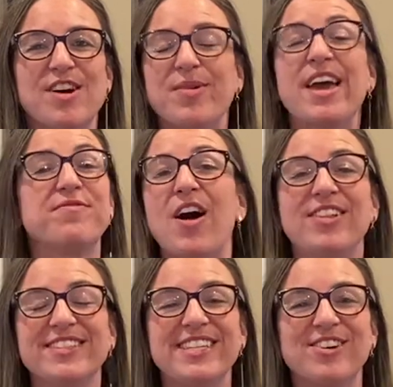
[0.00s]
we had
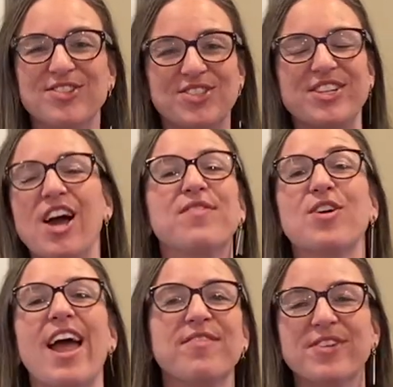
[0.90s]
volunteers to
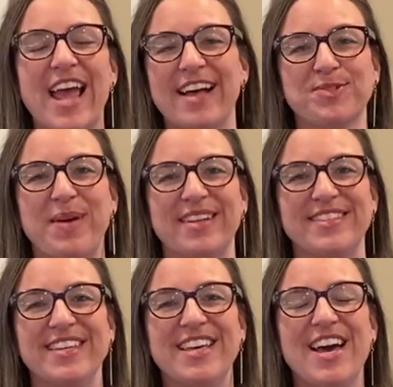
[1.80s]
cover every
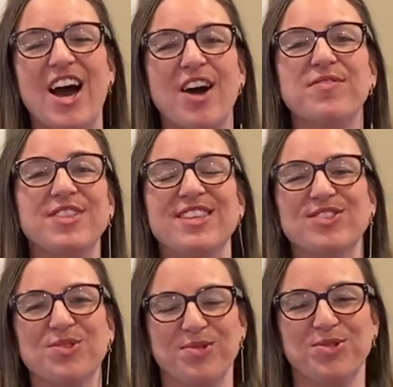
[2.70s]
aspect of
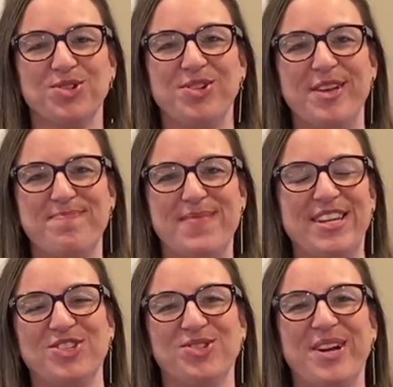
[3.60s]
this crucial
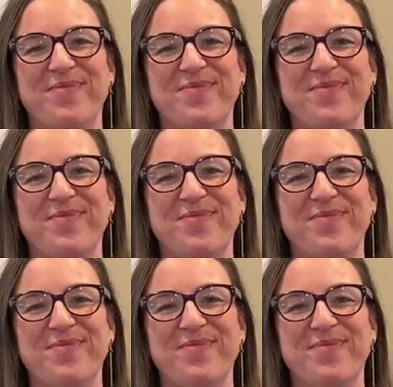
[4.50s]
ministry.